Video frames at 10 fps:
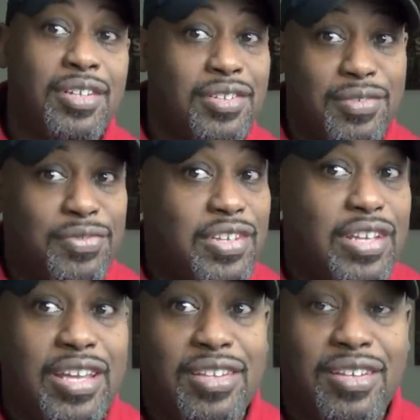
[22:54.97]
It's a
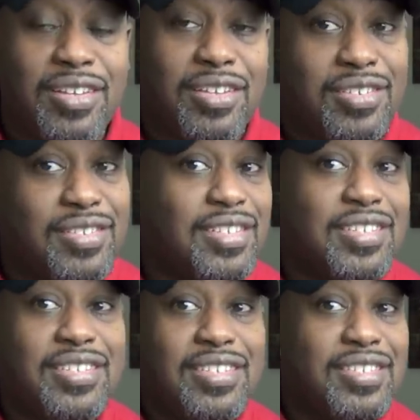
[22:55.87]
V8. It's
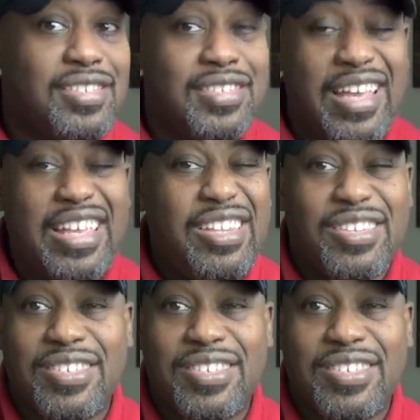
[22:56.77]
68